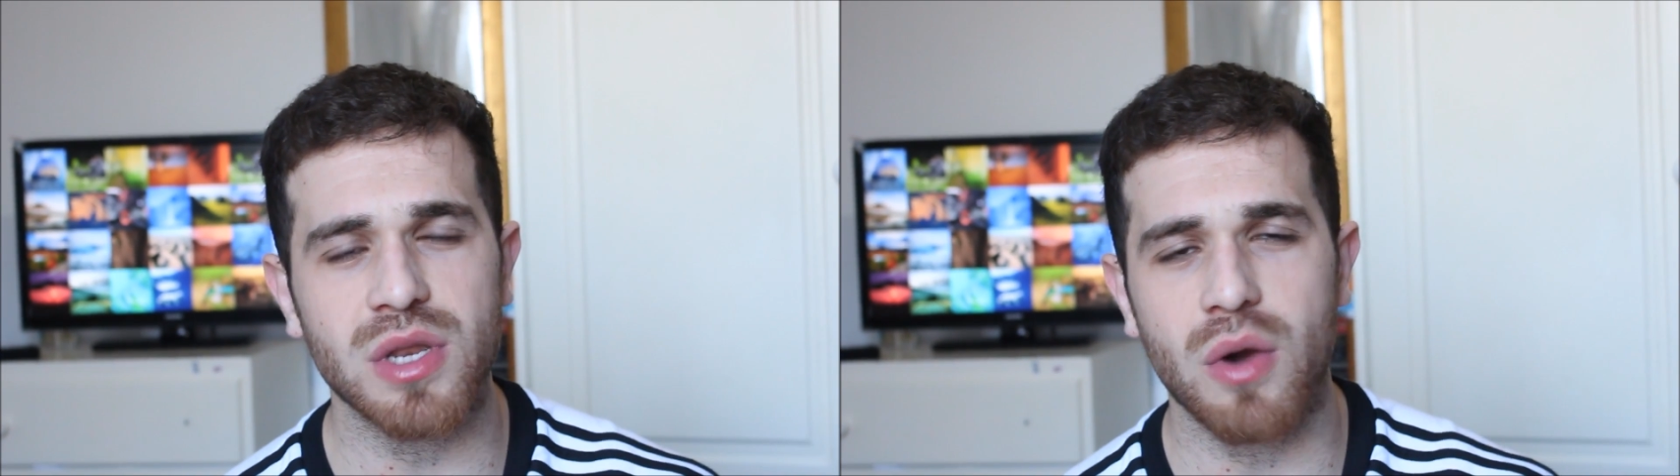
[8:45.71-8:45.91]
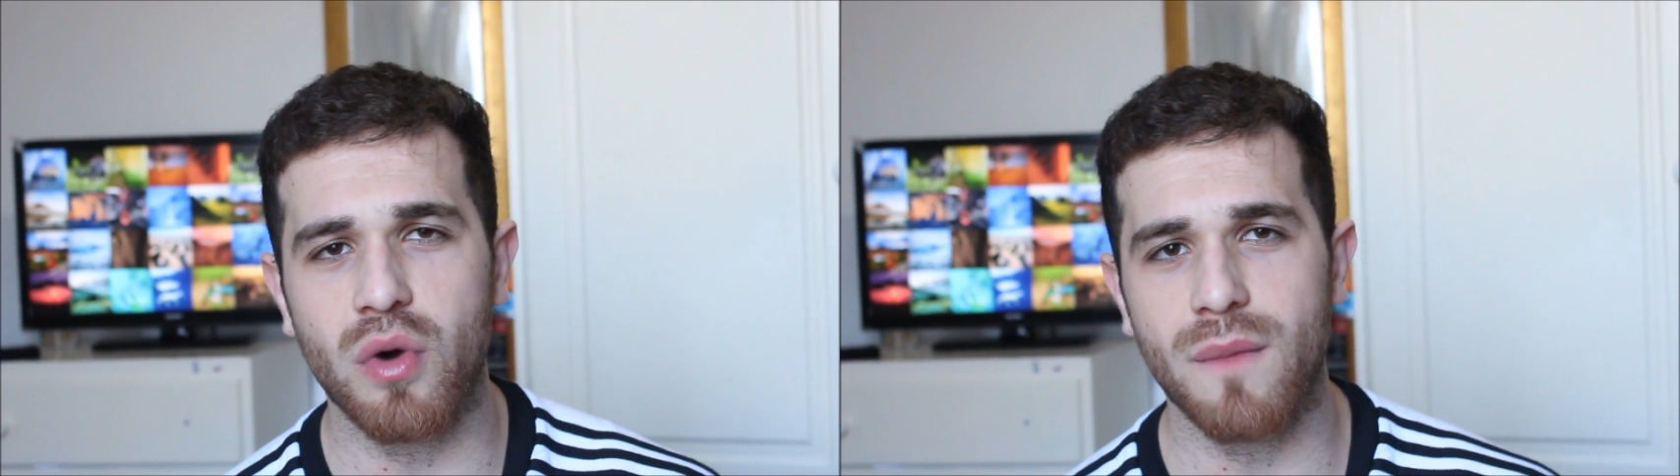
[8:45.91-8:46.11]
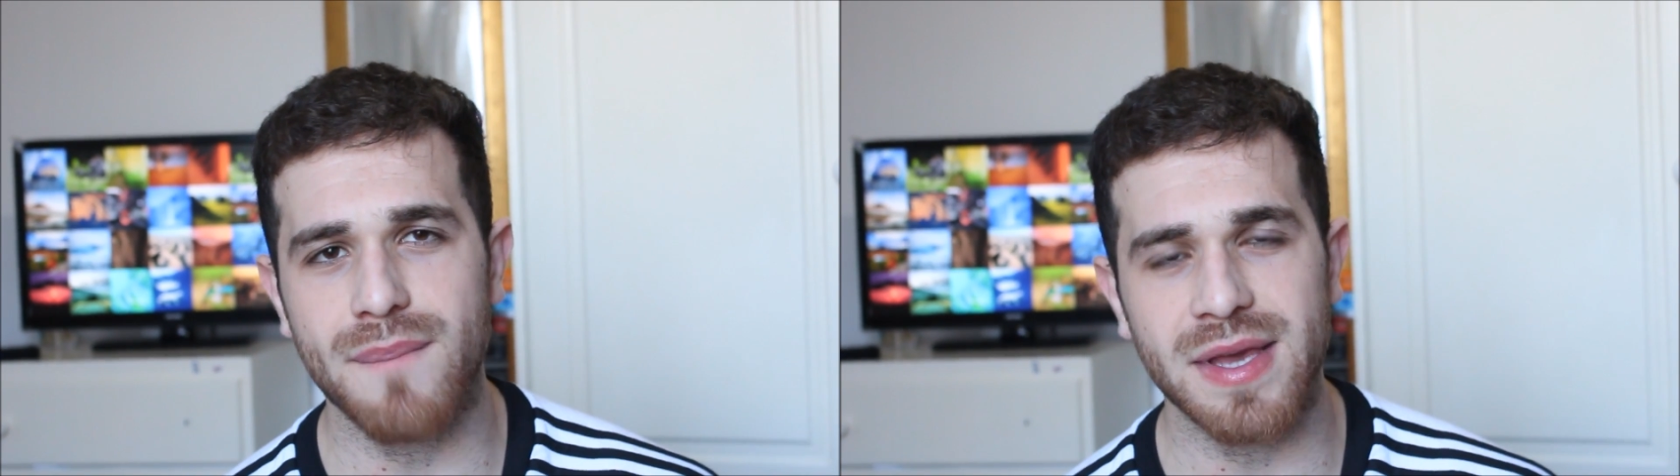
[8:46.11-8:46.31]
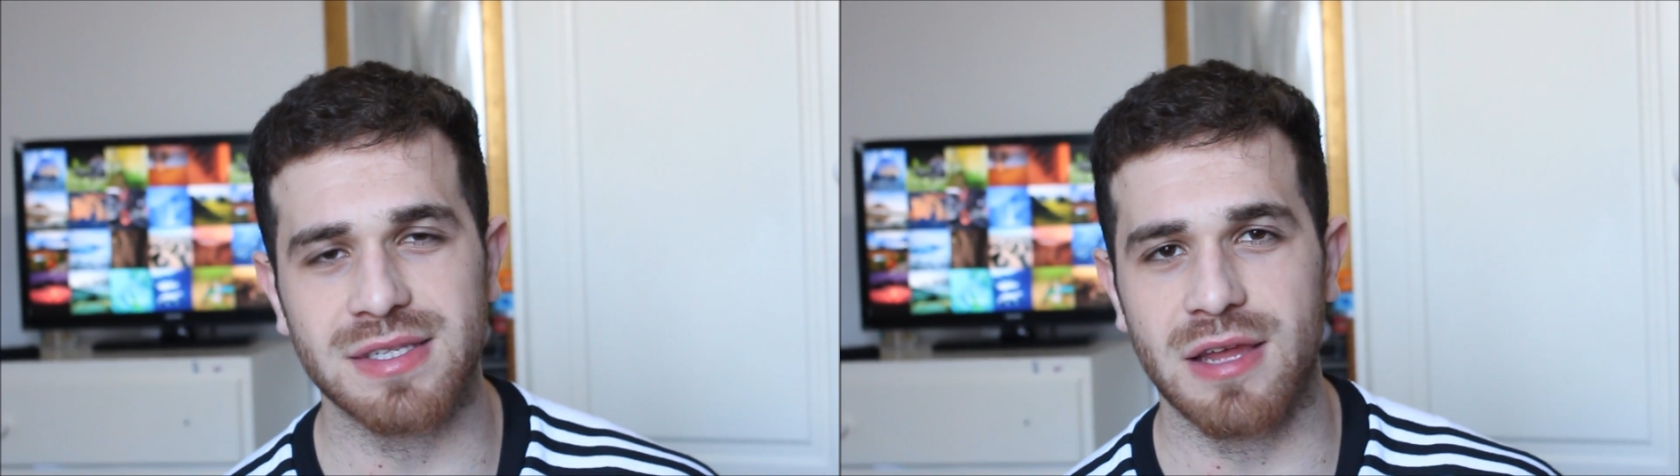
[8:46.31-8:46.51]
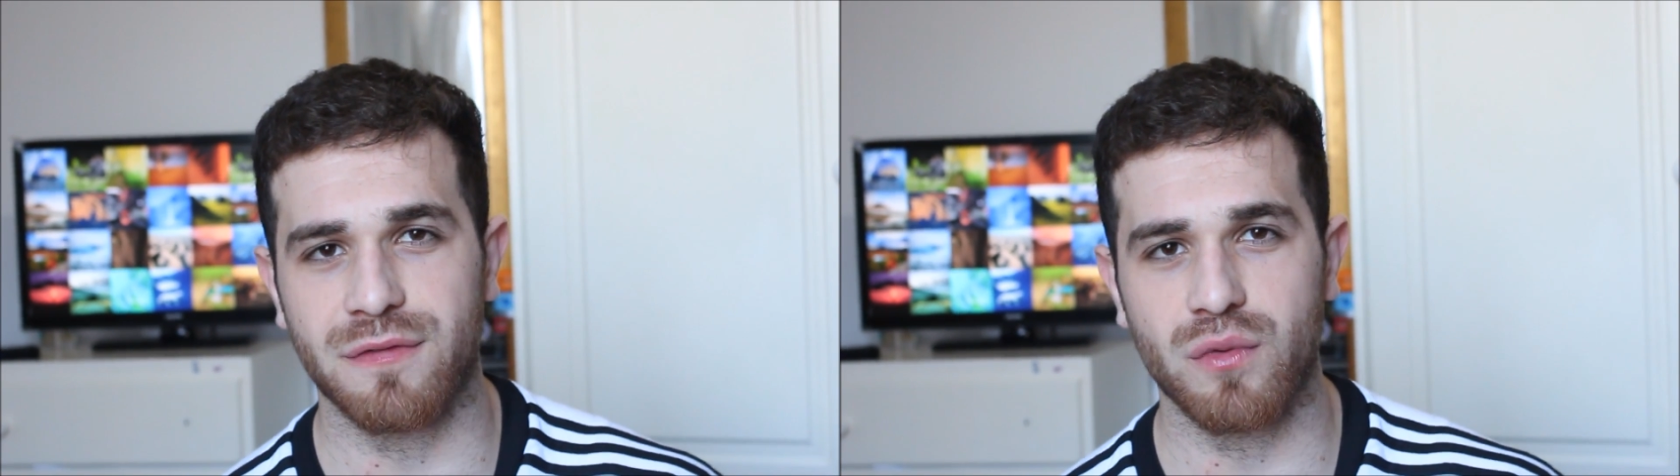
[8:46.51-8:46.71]
We don't want
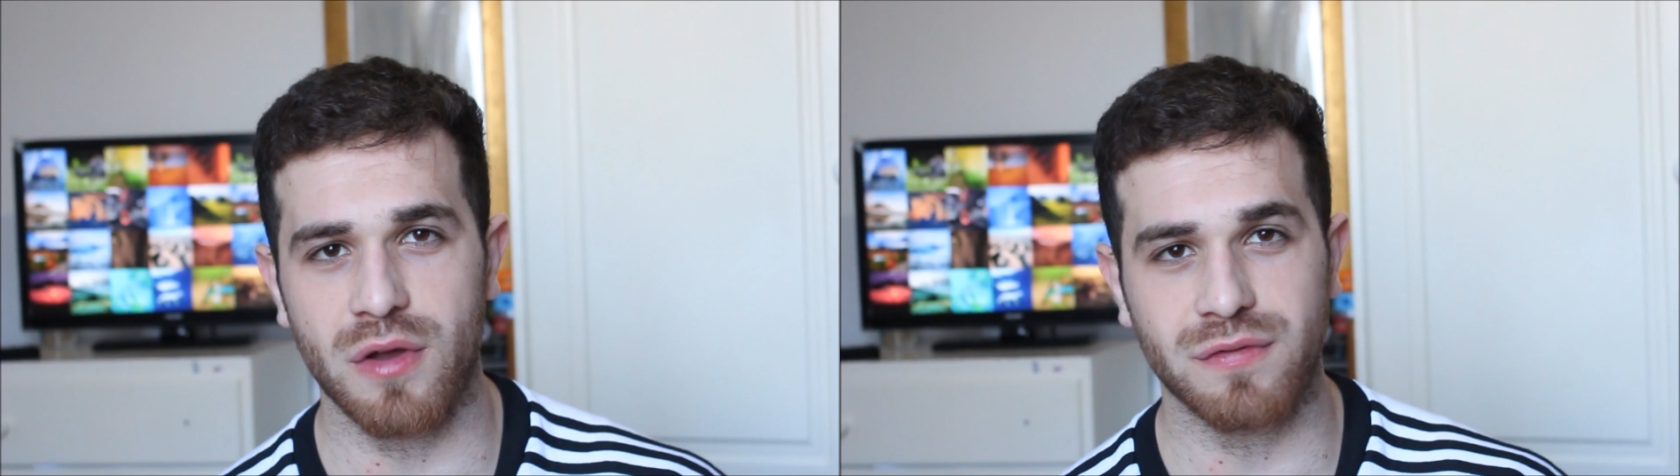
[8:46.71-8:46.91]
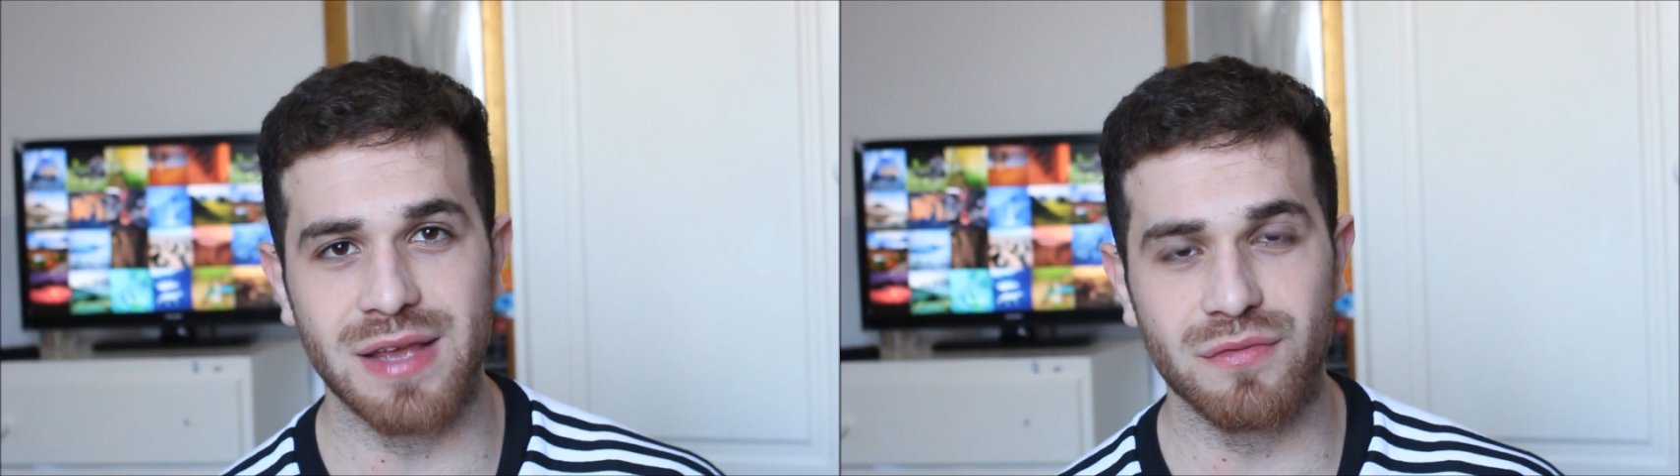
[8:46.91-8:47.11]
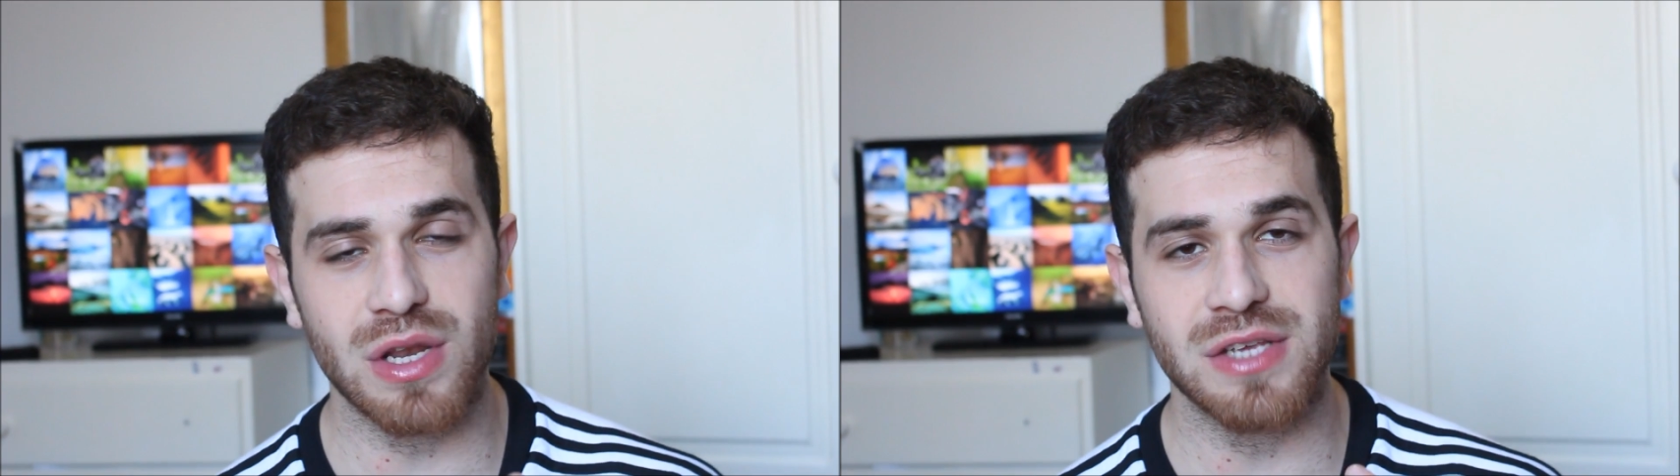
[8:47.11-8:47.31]
mixed. If they've